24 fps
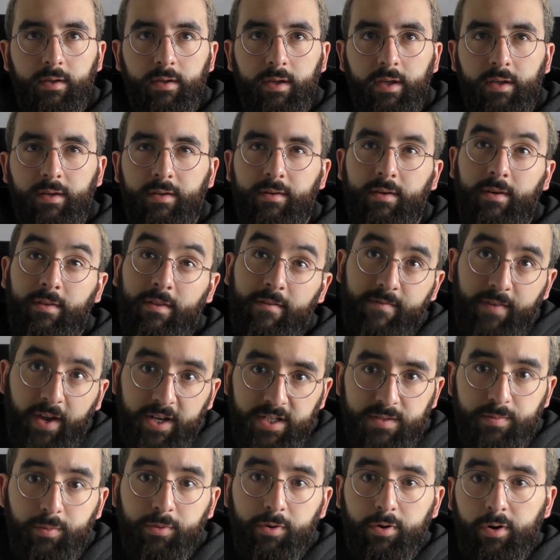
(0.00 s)
in the
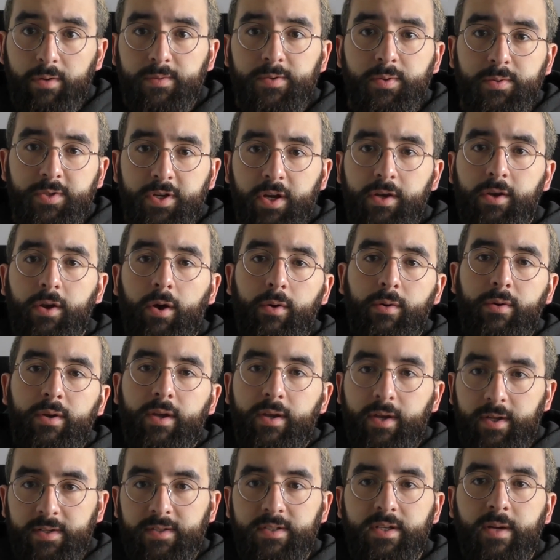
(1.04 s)
Facebook groups, which I know
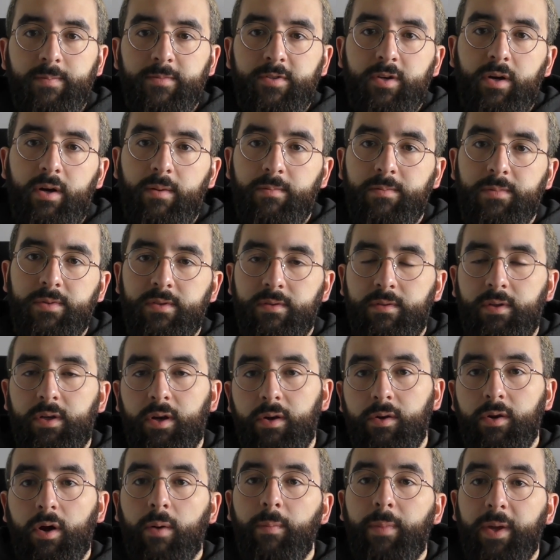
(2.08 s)
can sometimes, you
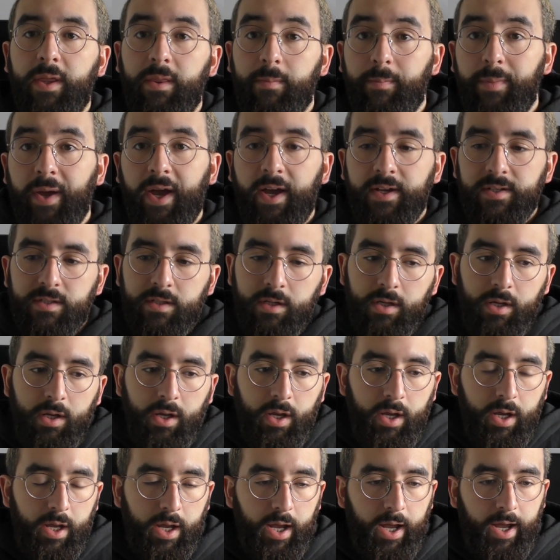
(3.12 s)
know, not be the best,
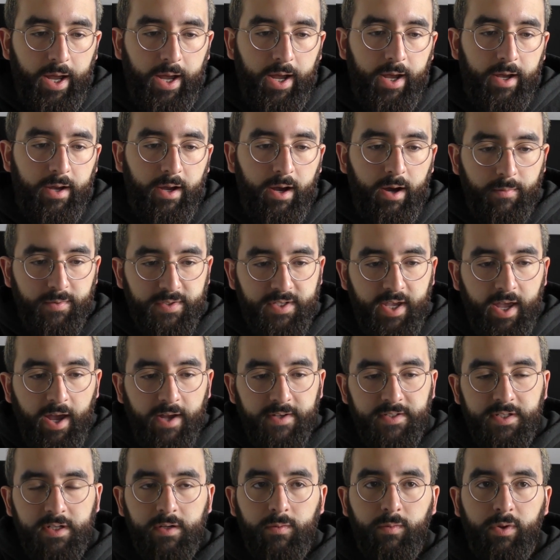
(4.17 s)
I was
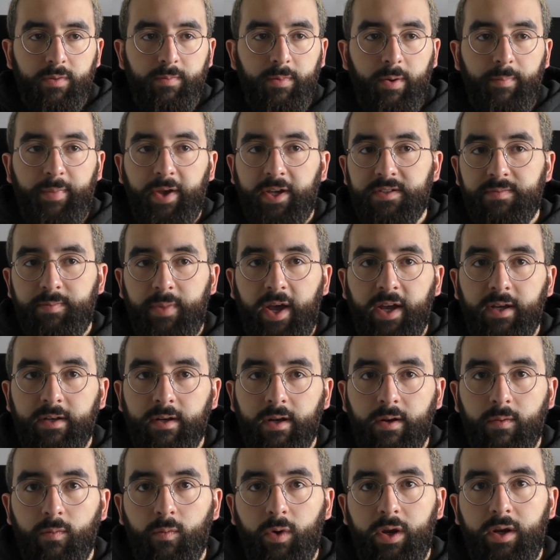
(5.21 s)
counting with my best mate
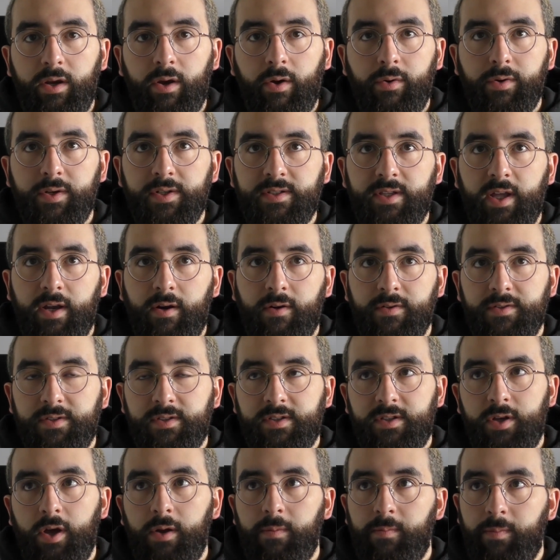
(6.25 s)
and we noticed that on
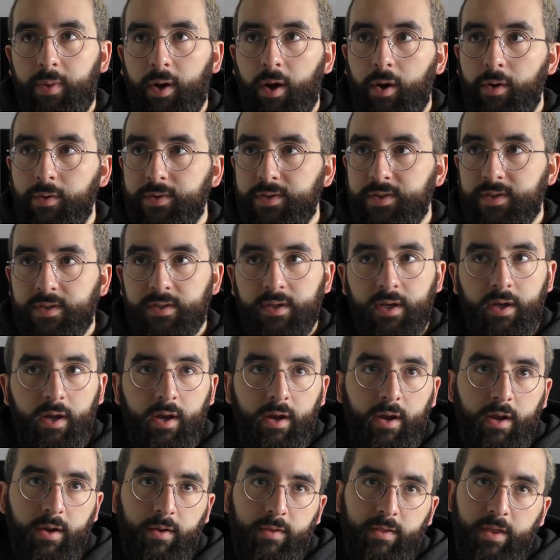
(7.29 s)
certain posts,
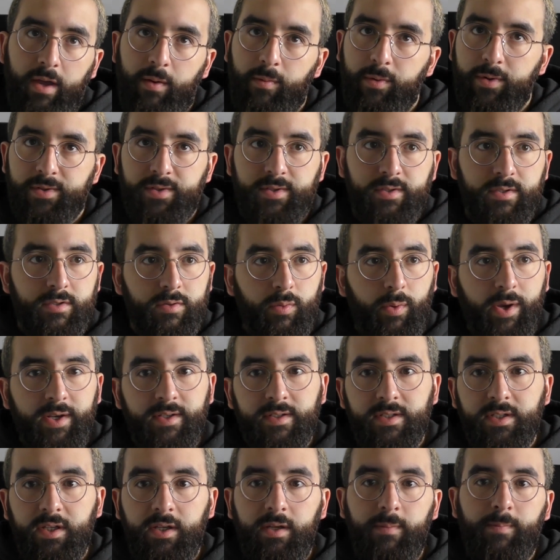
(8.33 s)
there was
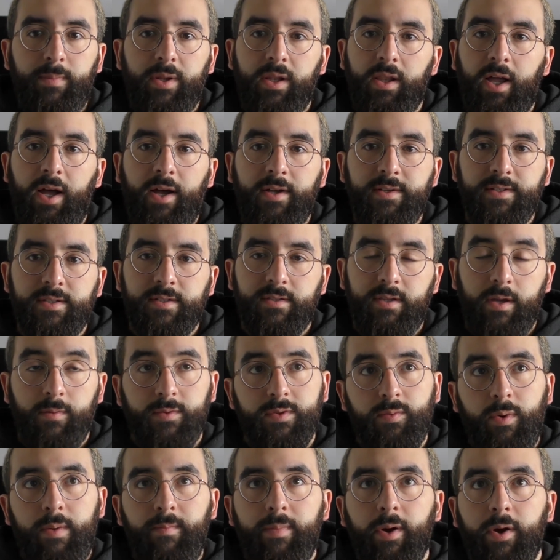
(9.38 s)
20 plus, there
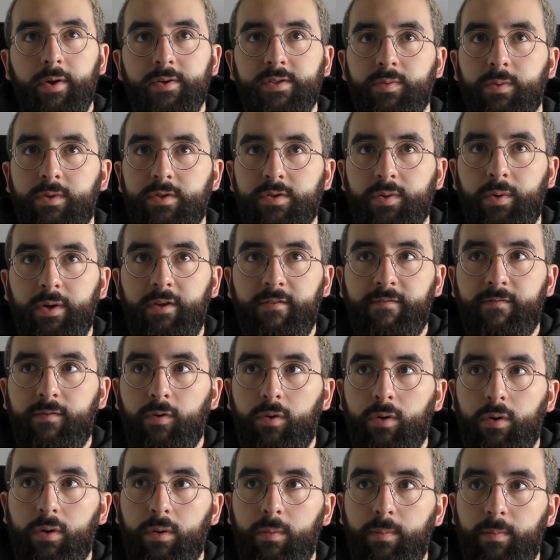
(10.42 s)
was one post with
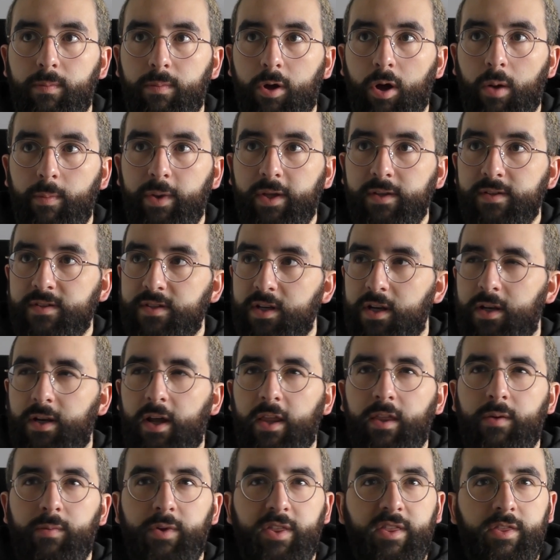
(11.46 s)
24 comments and
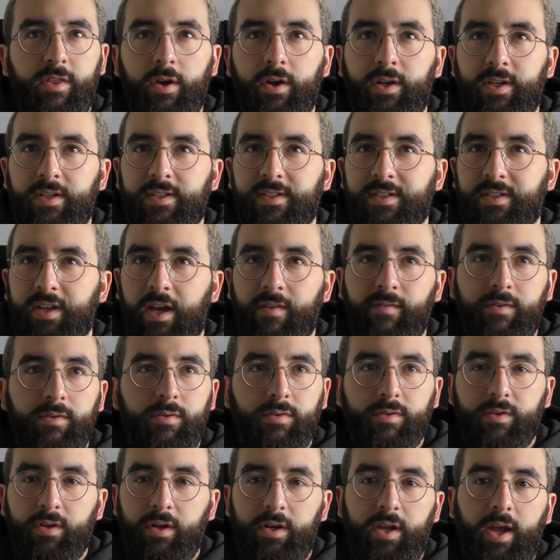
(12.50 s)
another with 37
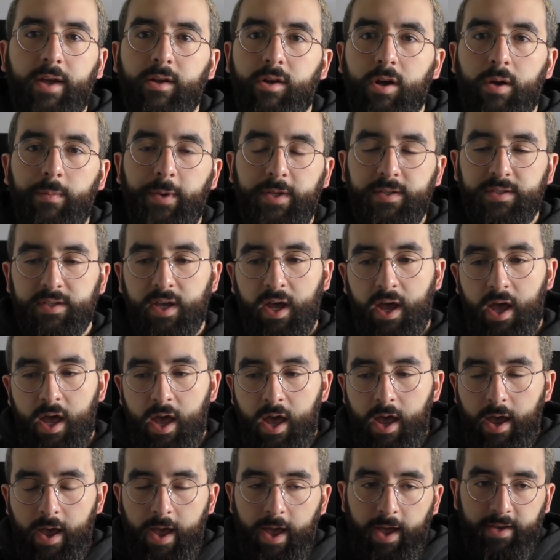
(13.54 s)
or 38 comments.
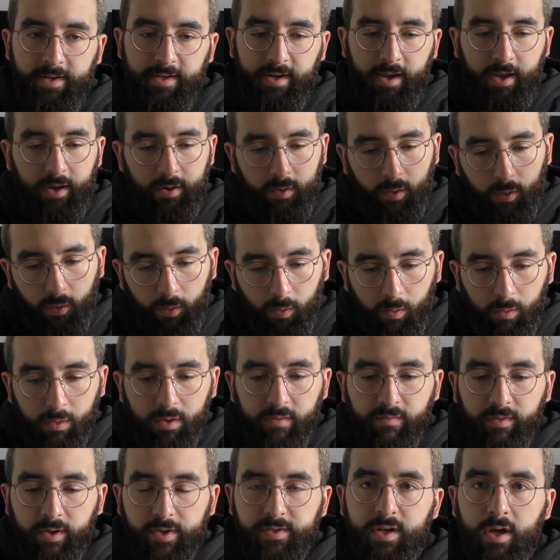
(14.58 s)
And in all
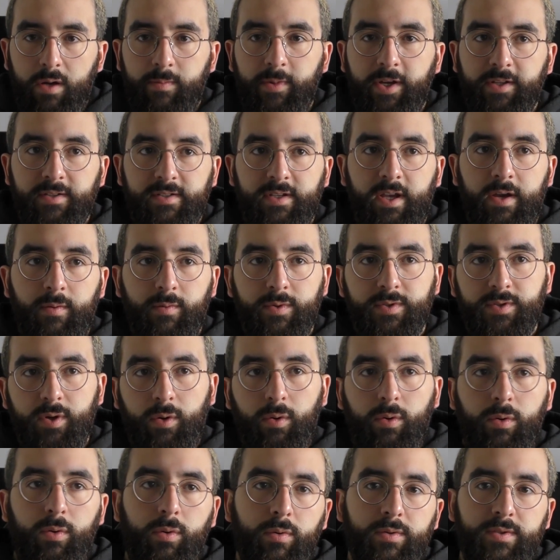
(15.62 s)
of those comments, it was
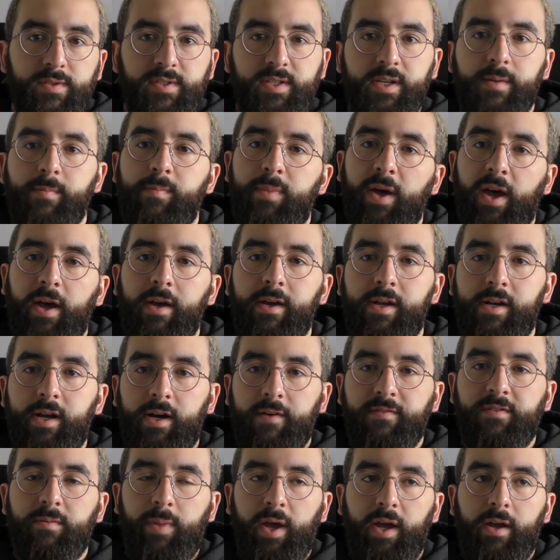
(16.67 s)
all ZipPay and
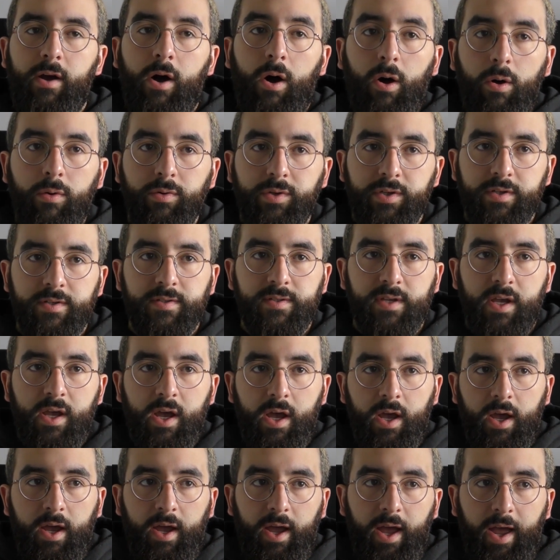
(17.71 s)
Afterpay holders.
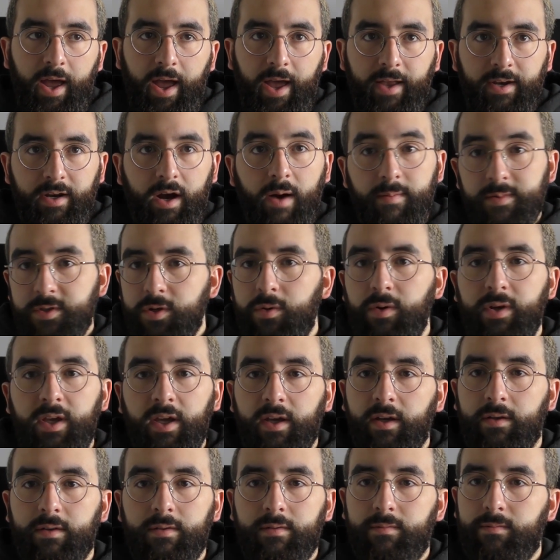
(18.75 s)
And I'm
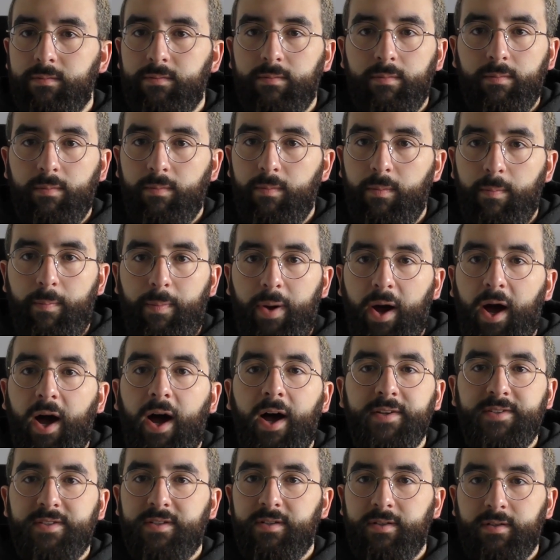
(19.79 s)
talking
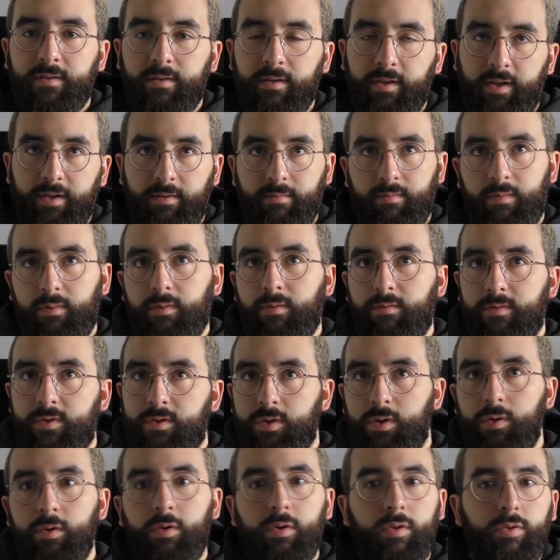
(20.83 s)
past like
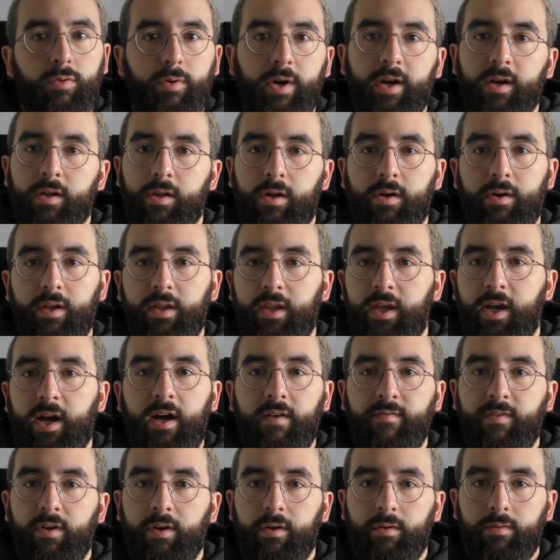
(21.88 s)
2-3 o'clock in the
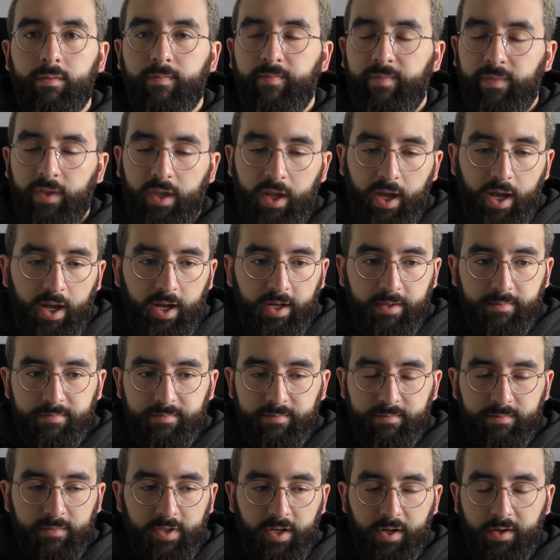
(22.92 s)
arvo,
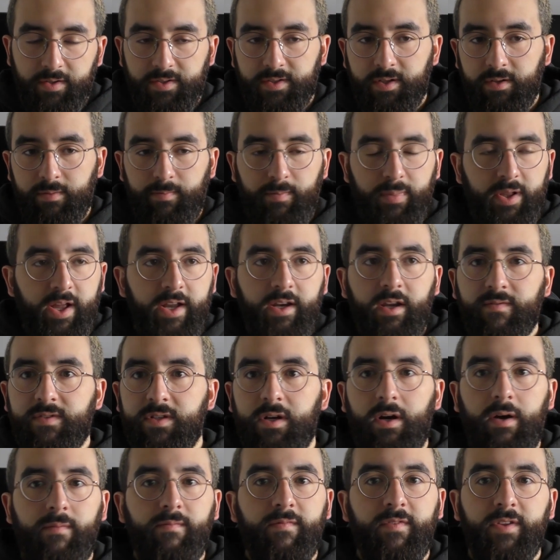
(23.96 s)
you know, so plenty of
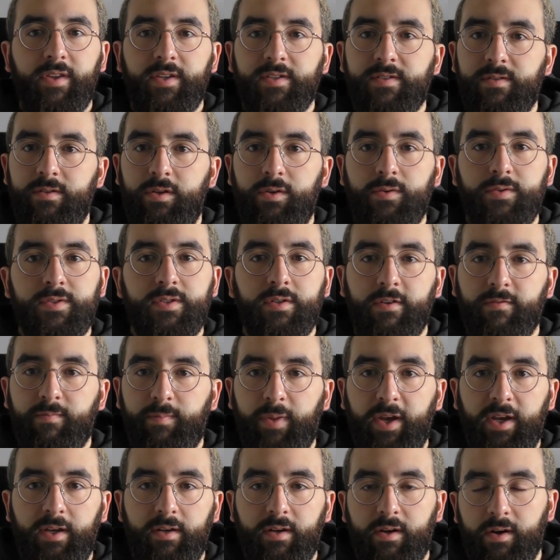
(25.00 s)
time for this news to have
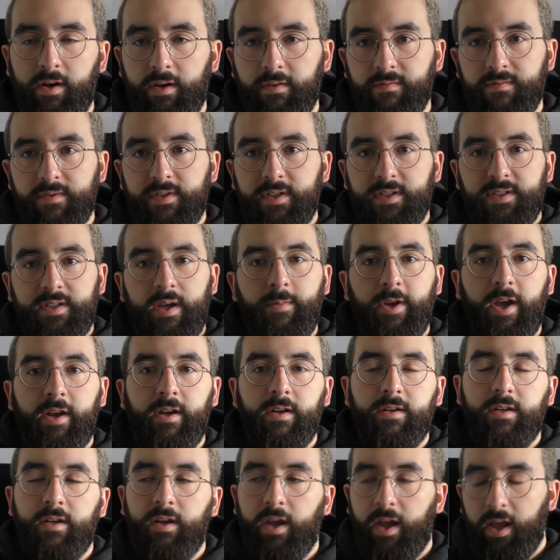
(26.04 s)
been kind of
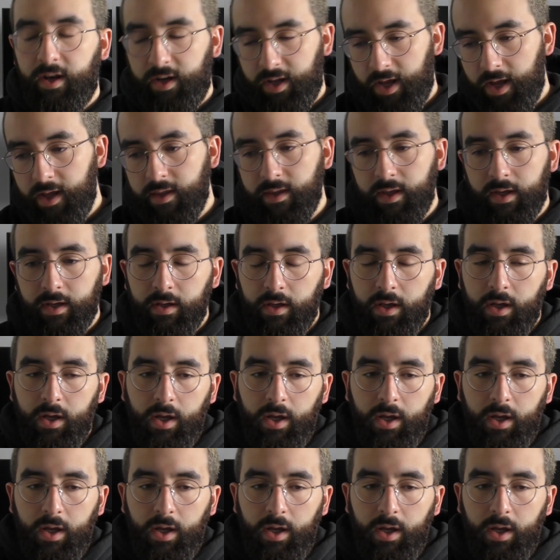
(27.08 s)
disseminated and getting out there.